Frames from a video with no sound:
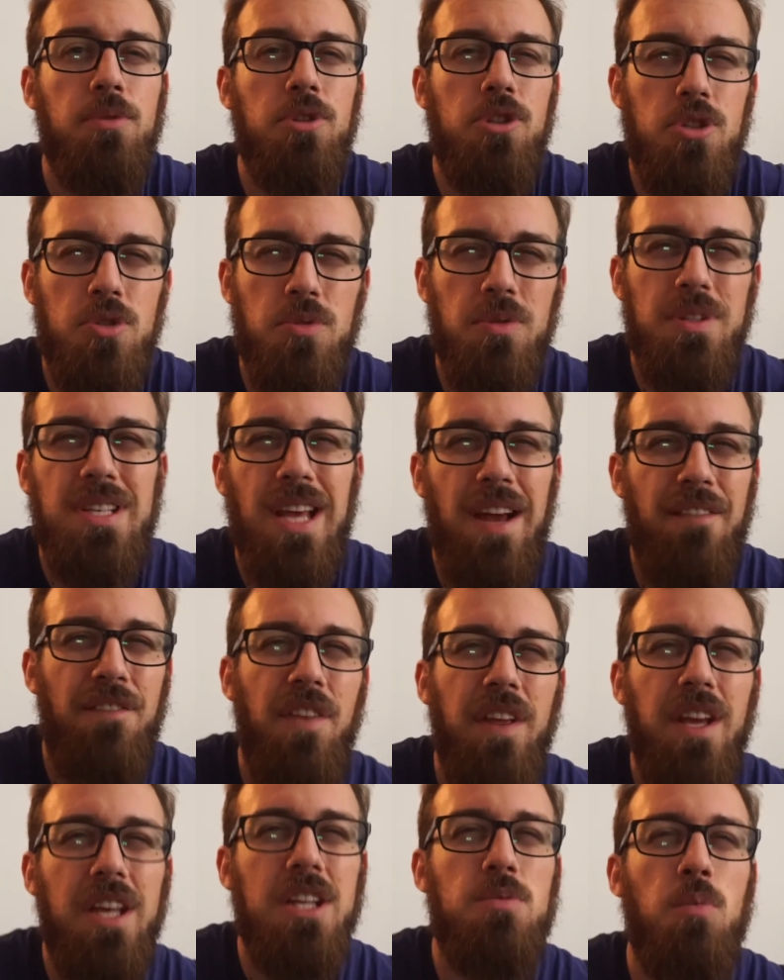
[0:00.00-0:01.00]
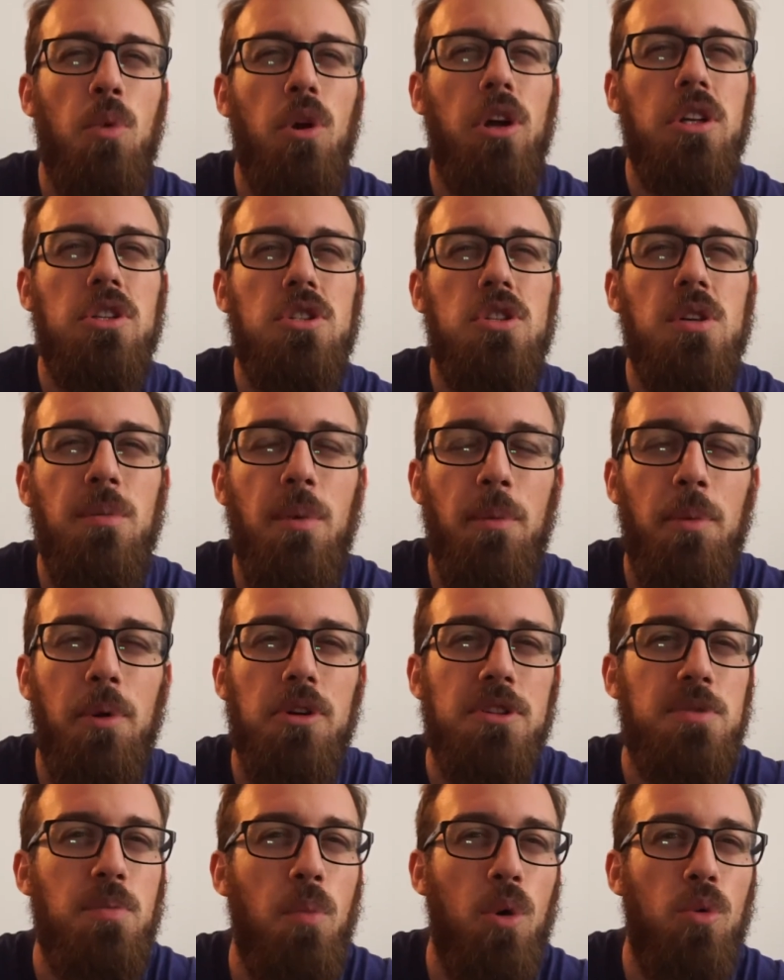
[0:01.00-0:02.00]
Just I feel like it's more consumable,
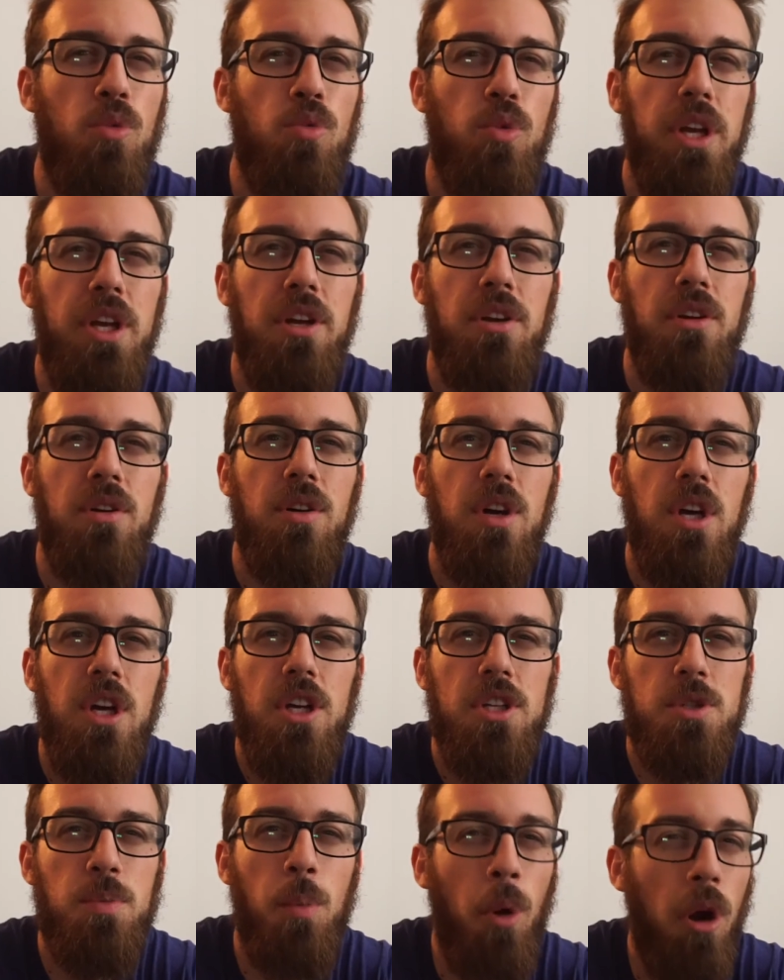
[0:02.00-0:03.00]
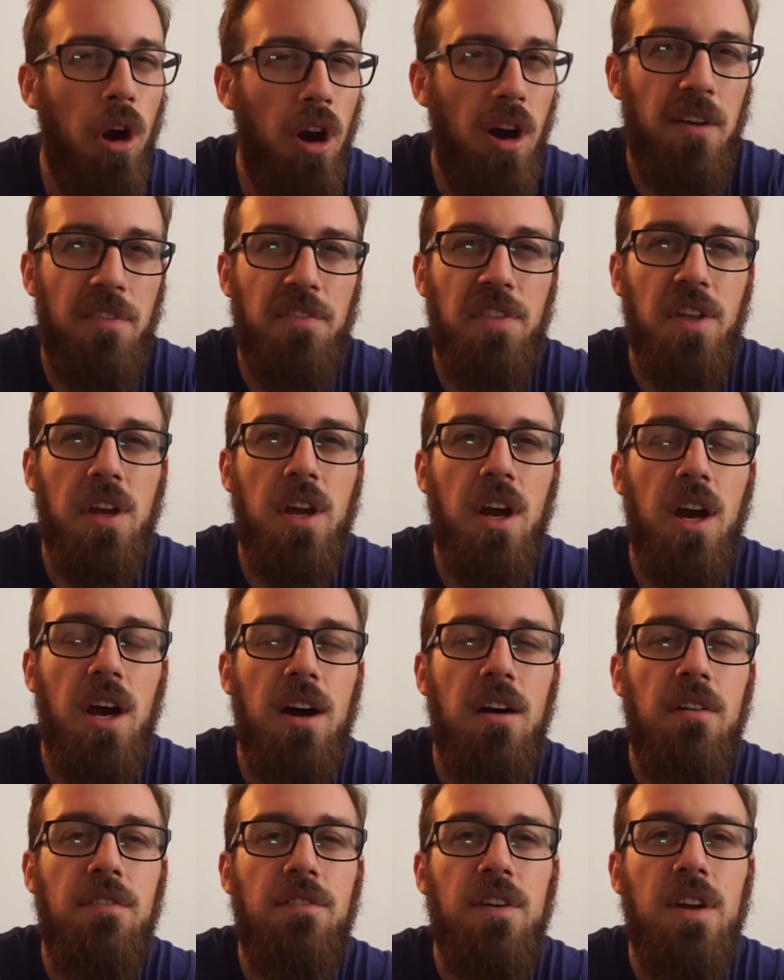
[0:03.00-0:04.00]
it's more real, it's more off the
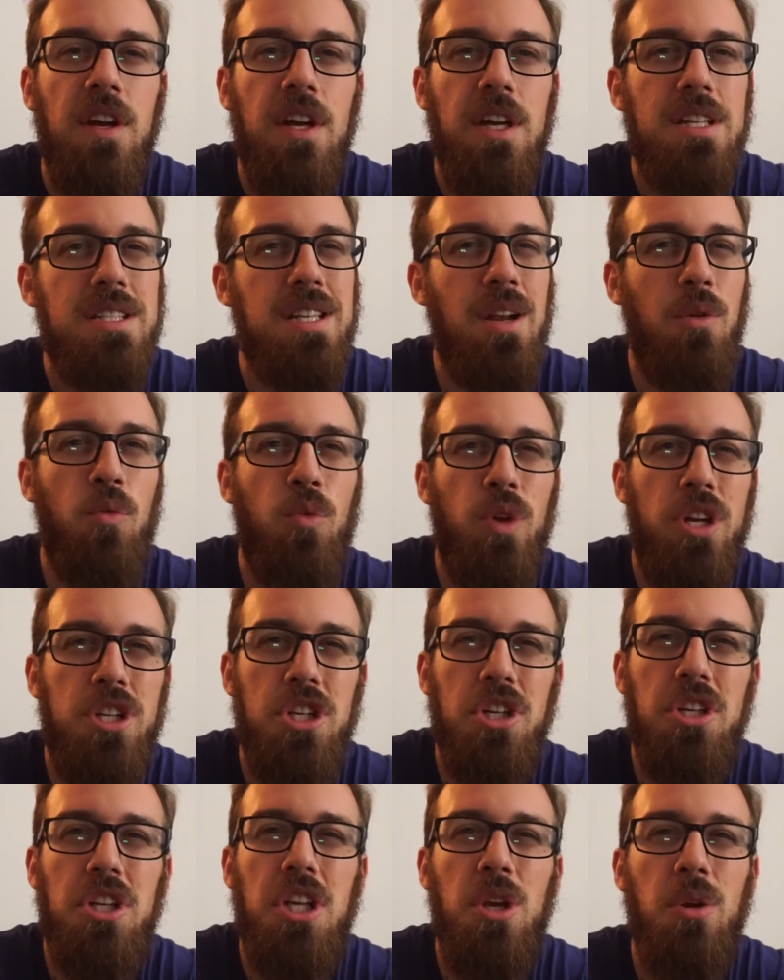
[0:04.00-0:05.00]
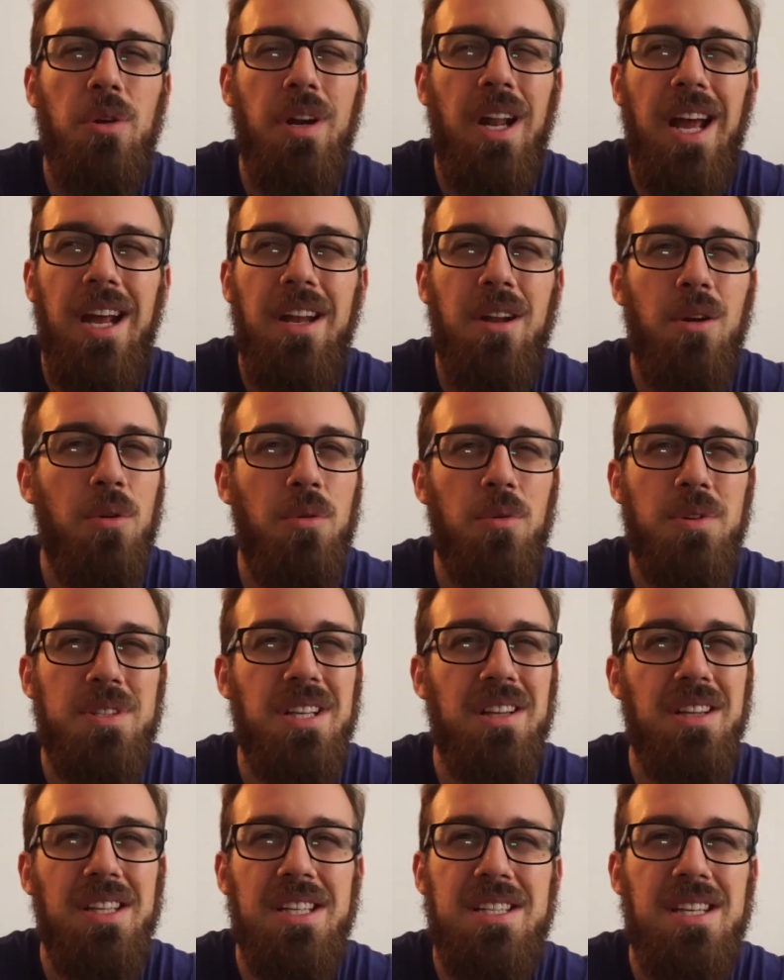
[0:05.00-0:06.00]
cuff. It's not rigid Q&A. No one wants
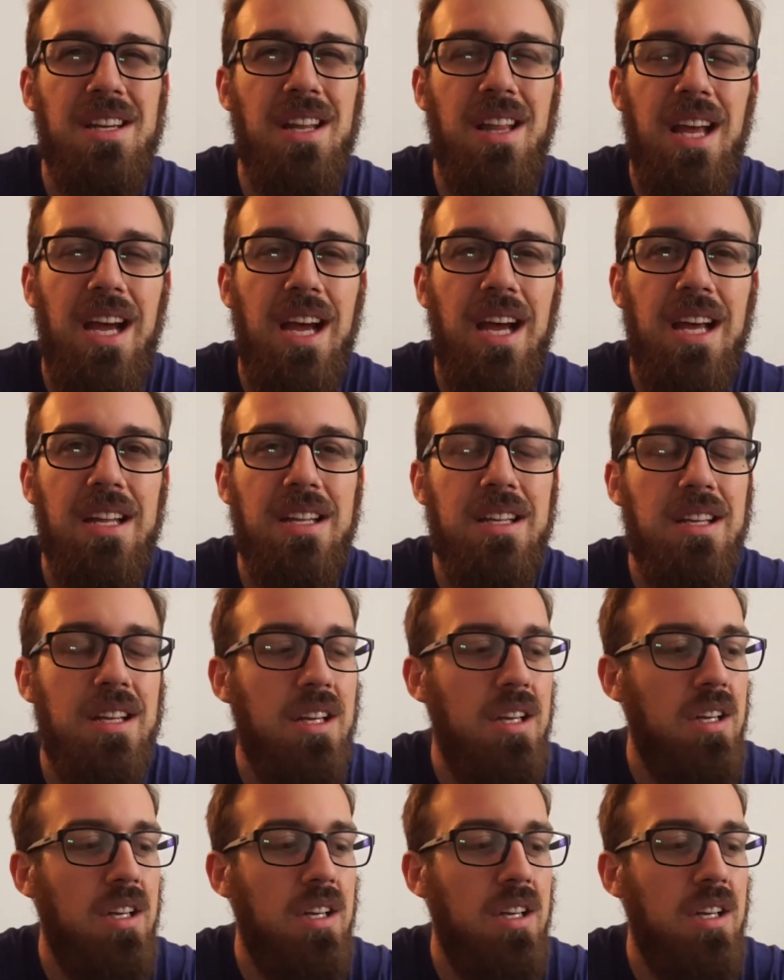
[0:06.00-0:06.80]
to listen to that.